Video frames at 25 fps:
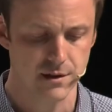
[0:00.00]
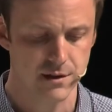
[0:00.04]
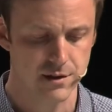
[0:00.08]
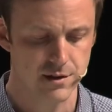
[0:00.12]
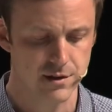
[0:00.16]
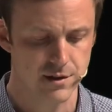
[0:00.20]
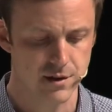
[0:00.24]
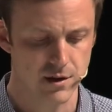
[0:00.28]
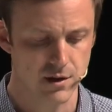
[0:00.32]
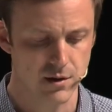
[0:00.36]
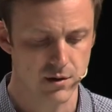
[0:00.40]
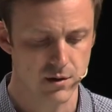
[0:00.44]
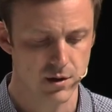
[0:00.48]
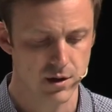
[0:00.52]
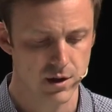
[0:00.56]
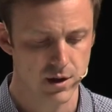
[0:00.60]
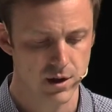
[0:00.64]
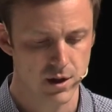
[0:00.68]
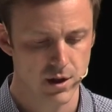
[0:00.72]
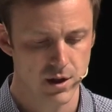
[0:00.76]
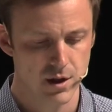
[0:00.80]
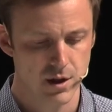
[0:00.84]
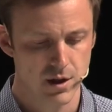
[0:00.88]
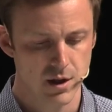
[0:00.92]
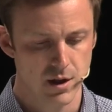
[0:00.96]
So
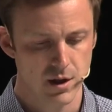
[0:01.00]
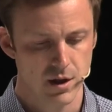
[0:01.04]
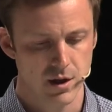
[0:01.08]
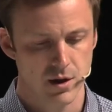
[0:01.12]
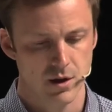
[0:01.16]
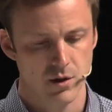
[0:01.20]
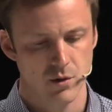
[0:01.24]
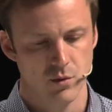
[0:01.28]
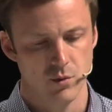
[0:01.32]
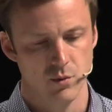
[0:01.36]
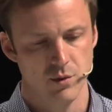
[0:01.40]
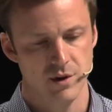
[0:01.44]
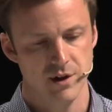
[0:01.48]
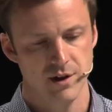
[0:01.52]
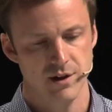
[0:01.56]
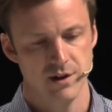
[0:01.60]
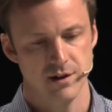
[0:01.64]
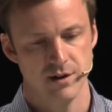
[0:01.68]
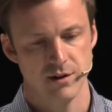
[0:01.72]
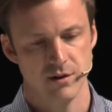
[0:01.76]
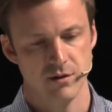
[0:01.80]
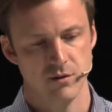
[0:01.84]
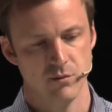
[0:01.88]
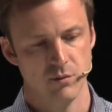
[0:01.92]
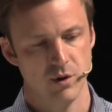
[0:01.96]
we,